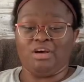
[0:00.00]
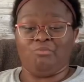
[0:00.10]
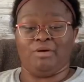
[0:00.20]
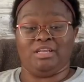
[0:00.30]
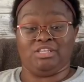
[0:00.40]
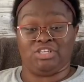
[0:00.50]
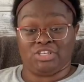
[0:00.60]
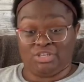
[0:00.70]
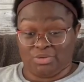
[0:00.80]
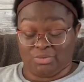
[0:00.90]
we
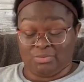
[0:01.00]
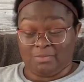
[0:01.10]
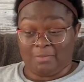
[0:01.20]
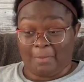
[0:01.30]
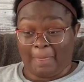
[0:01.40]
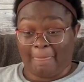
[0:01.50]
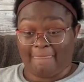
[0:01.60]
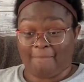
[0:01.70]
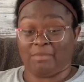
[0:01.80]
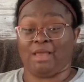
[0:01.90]
do
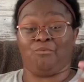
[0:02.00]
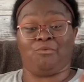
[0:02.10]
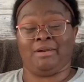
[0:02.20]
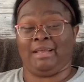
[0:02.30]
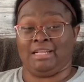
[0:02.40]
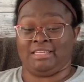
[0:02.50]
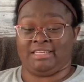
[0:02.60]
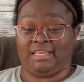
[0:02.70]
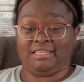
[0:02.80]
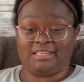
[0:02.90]
get one
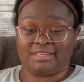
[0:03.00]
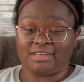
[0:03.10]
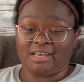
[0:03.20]
instance,